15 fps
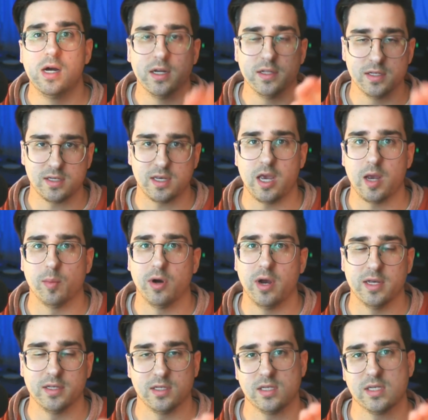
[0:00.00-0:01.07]
and this camera
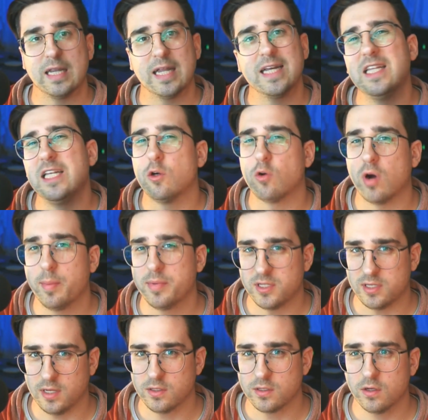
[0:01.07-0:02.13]
has a slightly cropped
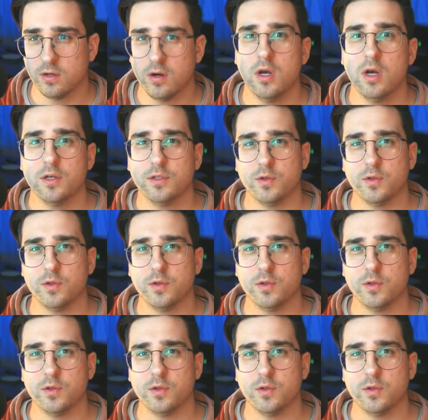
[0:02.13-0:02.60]
sensor,